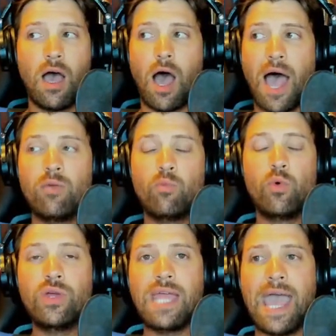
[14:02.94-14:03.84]
I
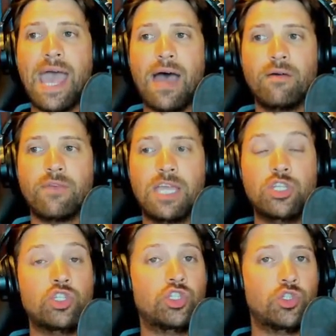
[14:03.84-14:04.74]
would have
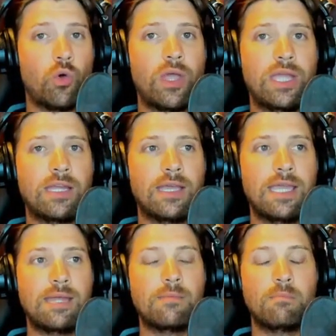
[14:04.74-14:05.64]
enjoyed
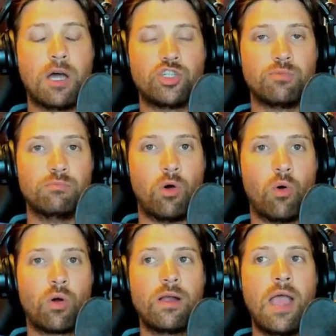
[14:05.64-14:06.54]
it much
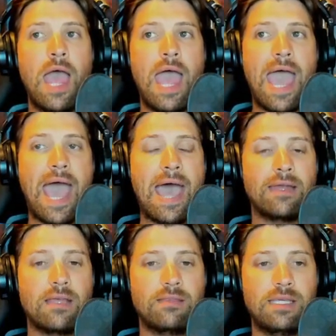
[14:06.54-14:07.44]
more
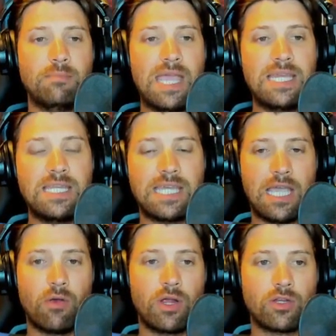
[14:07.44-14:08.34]
had the main
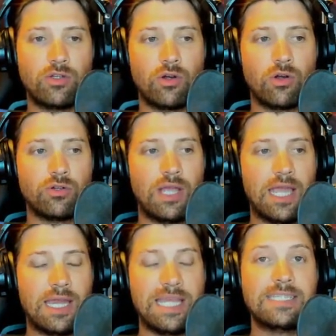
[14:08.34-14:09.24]
character
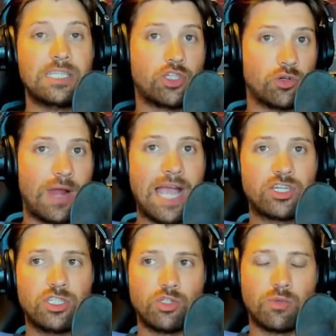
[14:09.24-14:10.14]
and his
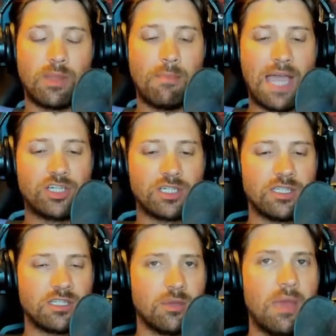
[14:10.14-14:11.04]
interactions with the magic
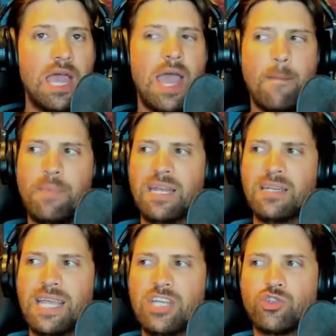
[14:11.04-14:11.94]
system
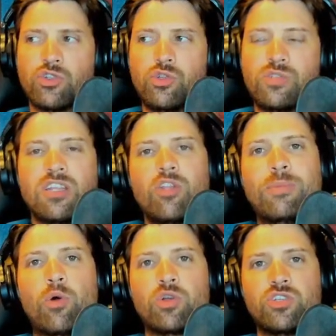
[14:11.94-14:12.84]
been introduced a little
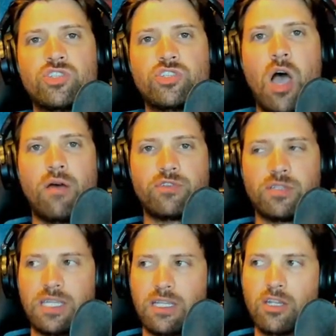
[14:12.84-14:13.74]
more
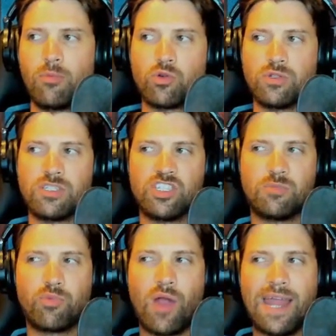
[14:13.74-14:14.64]
softly, a little more
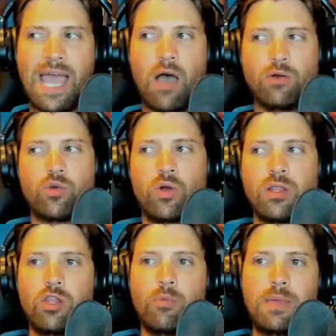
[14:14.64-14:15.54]
spread out, or a
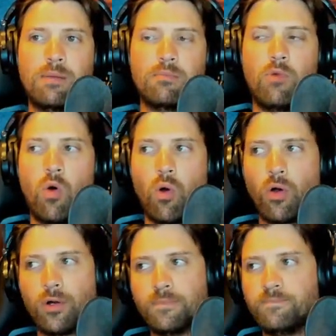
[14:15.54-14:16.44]
little bit
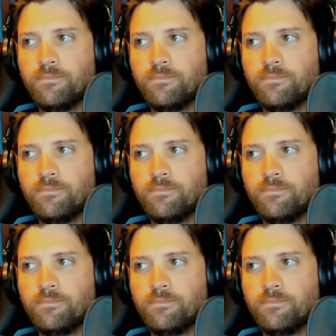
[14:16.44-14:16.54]
more...